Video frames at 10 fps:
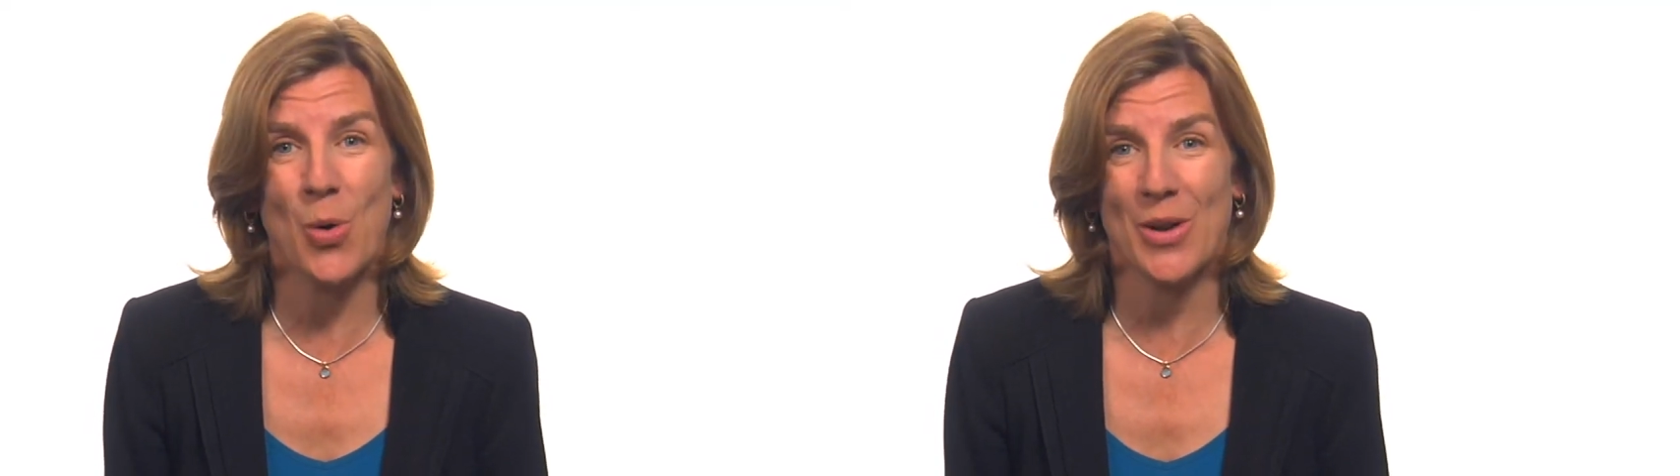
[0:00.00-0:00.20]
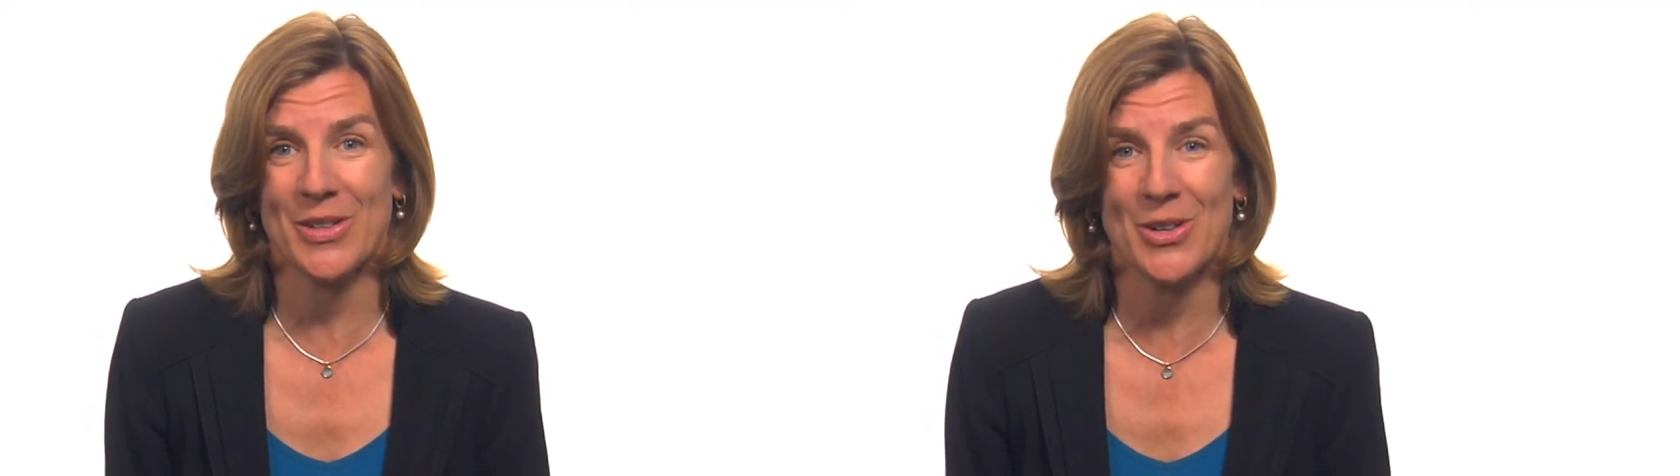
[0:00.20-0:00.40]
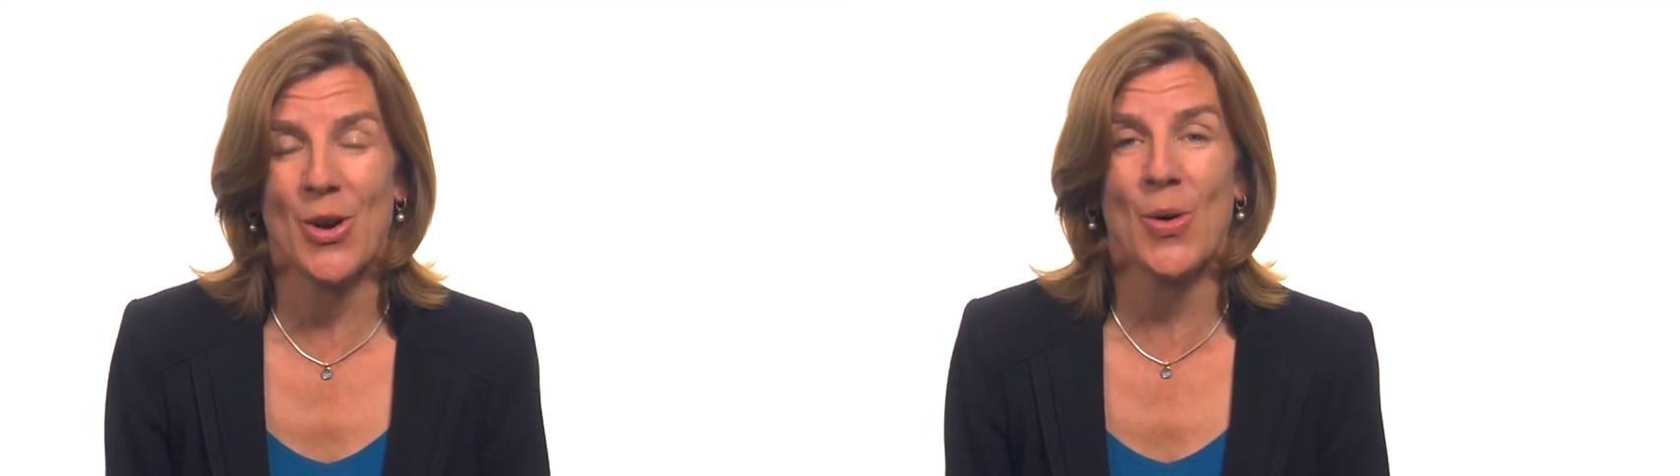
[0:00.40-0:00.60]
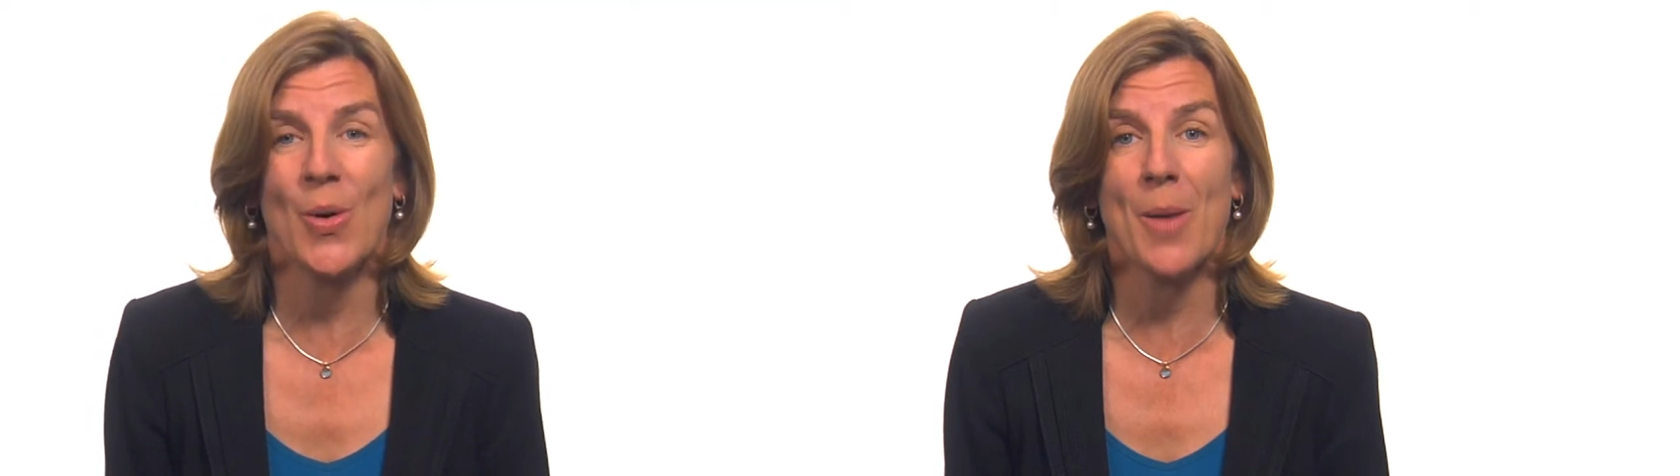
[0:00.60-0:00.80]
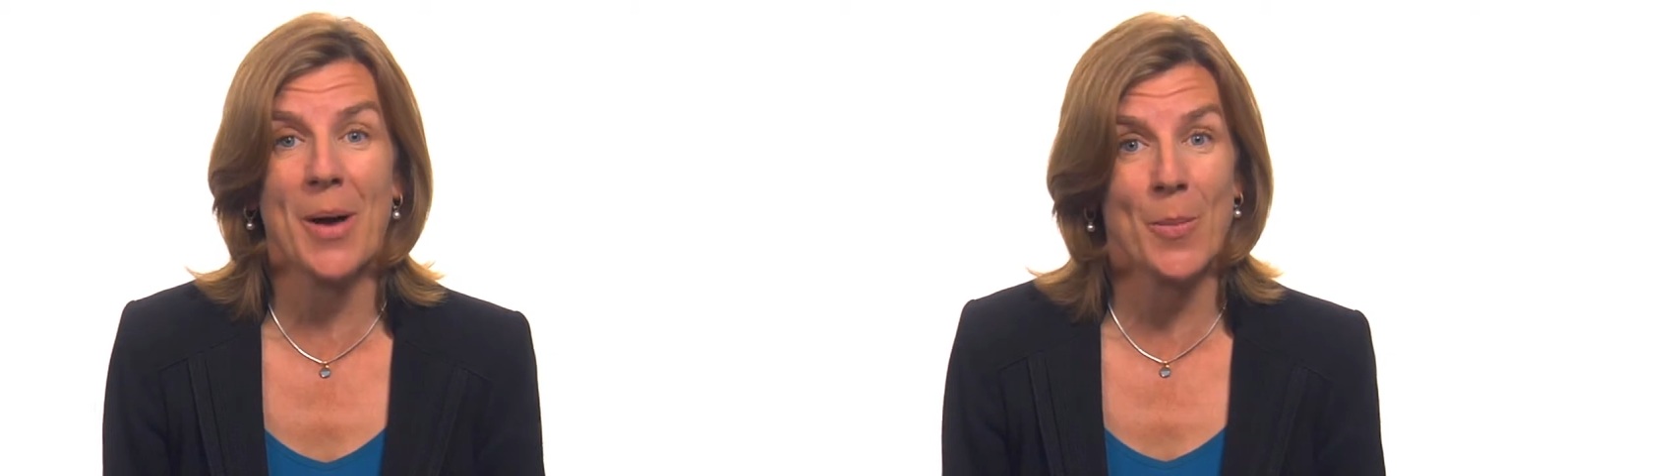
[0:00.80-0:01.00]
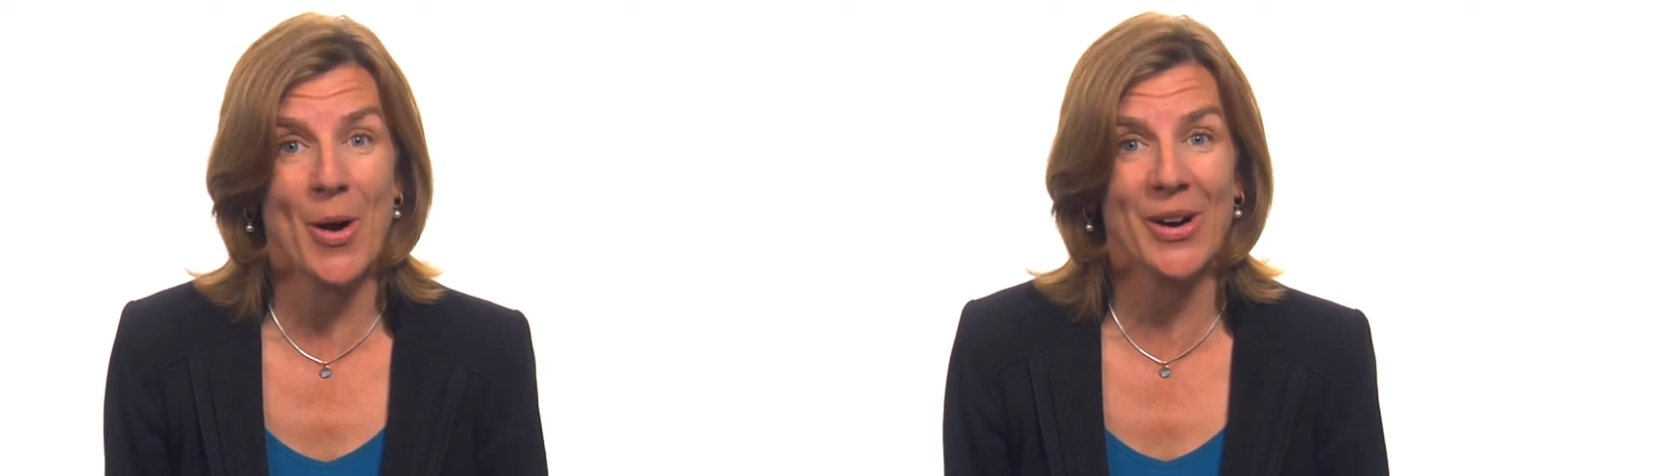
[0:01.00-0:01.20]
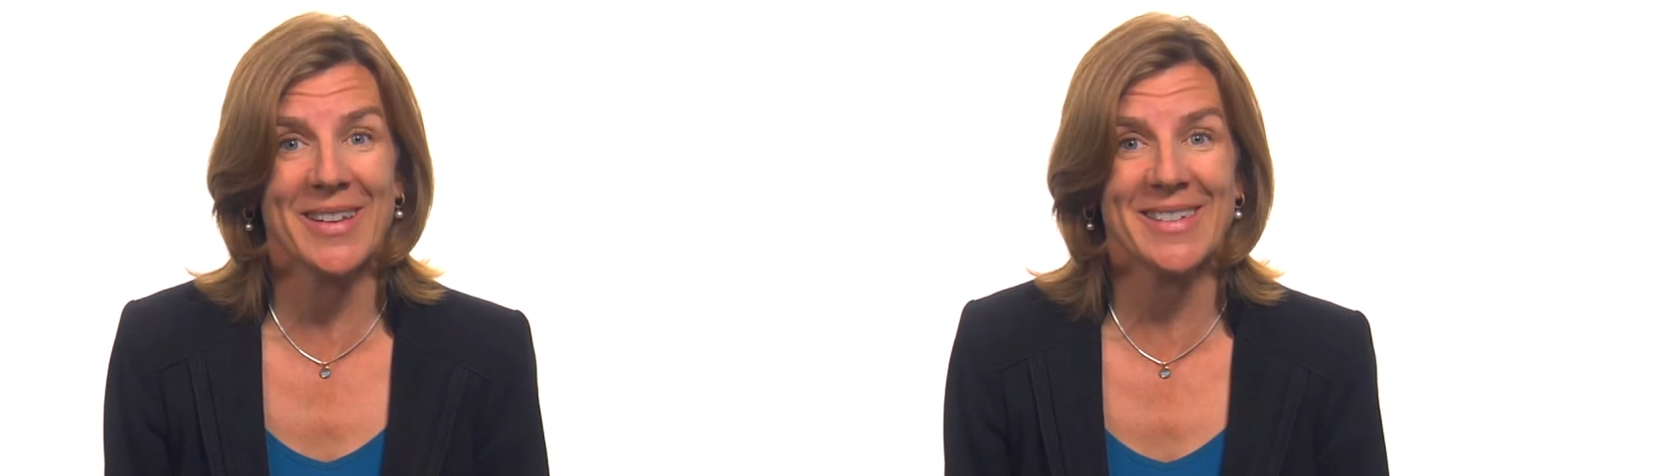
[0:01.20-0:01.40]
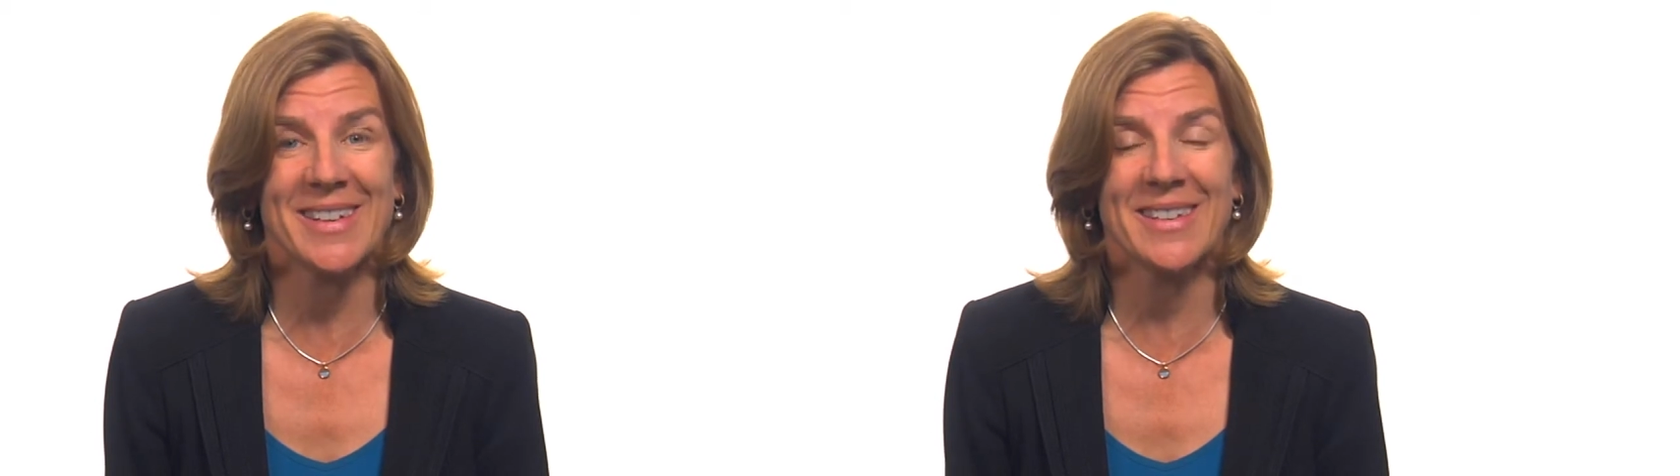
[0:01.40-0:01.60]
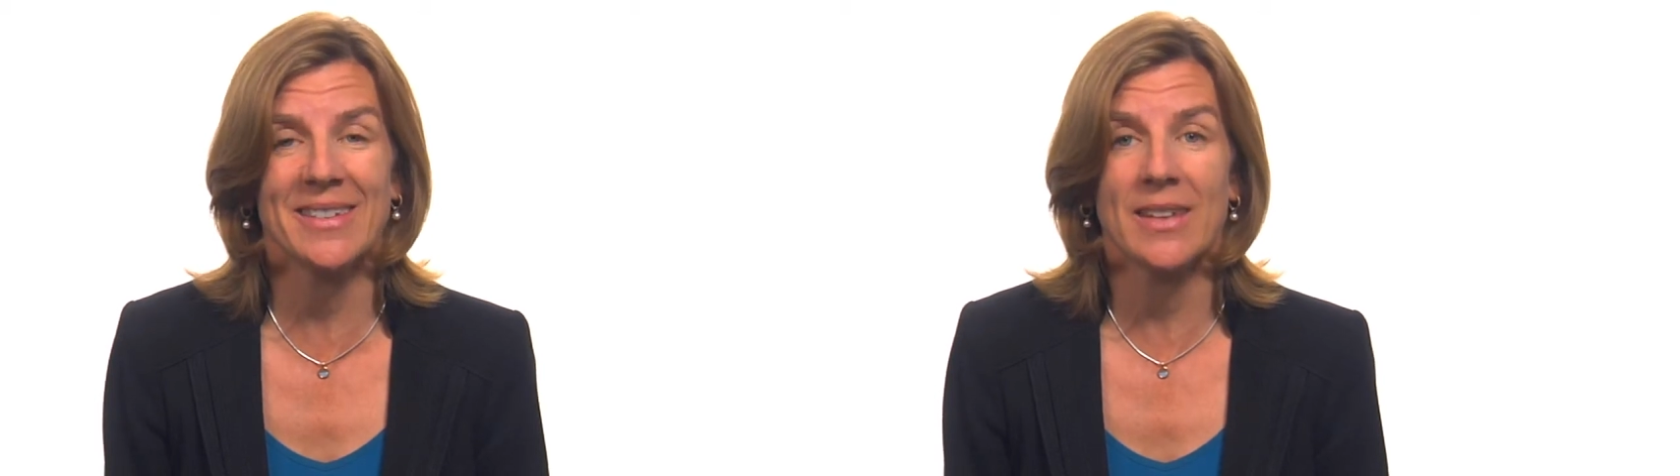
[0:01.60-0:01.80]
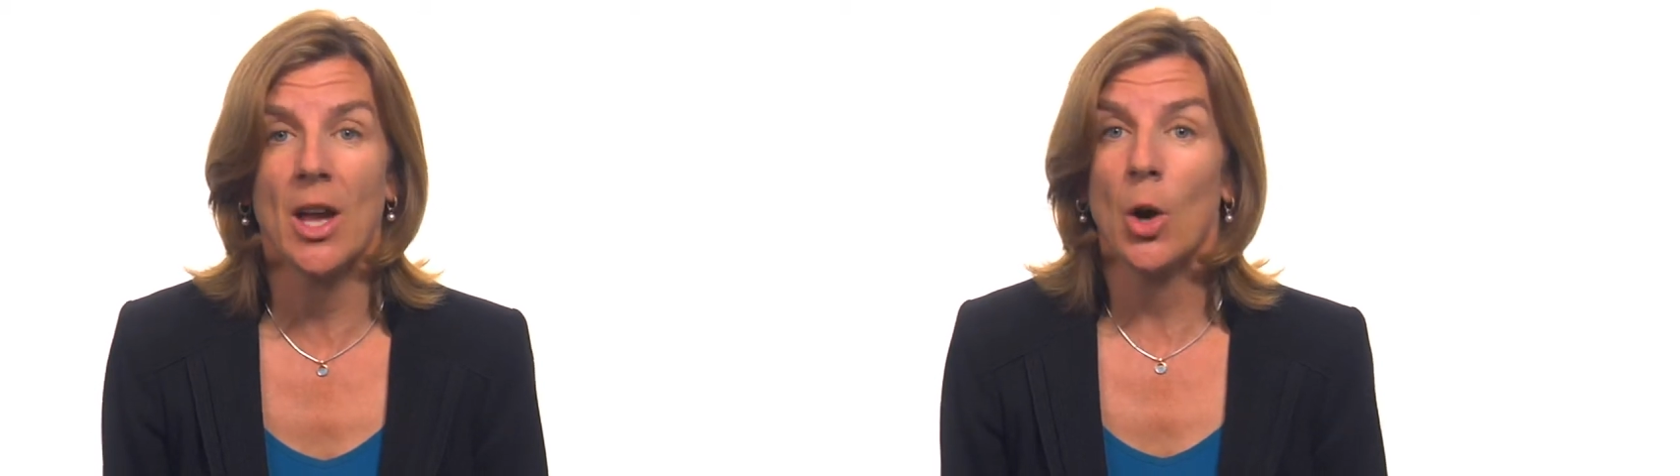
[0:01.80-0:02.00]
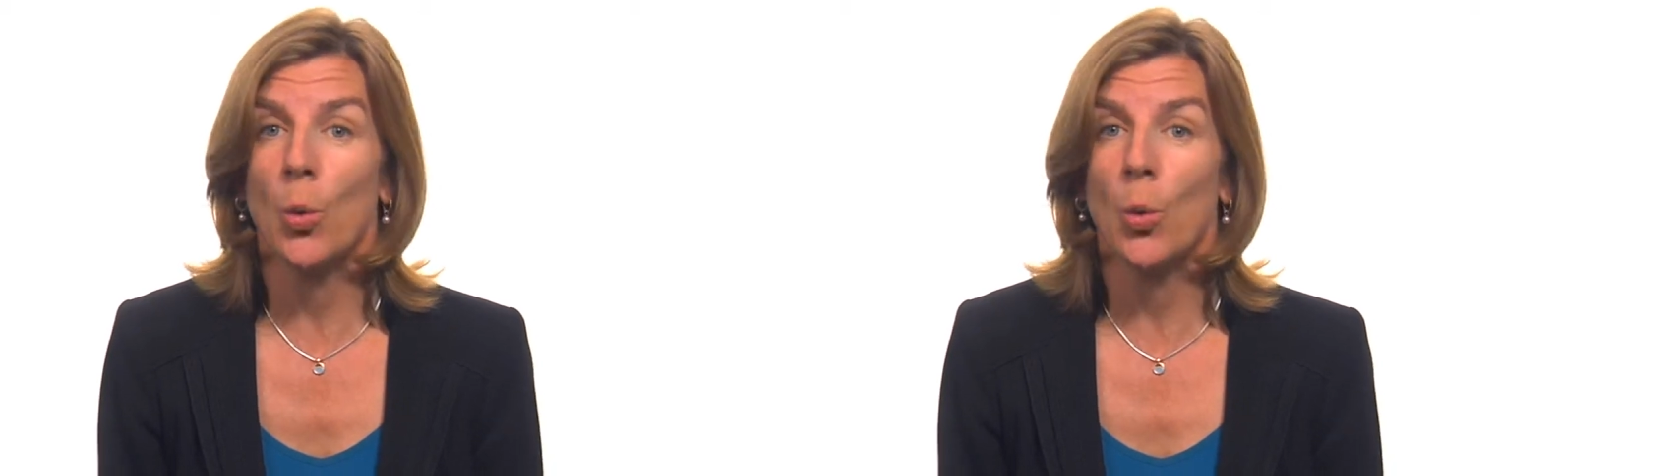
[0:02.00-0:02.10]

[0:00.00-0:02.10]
want to know about Parkinson's,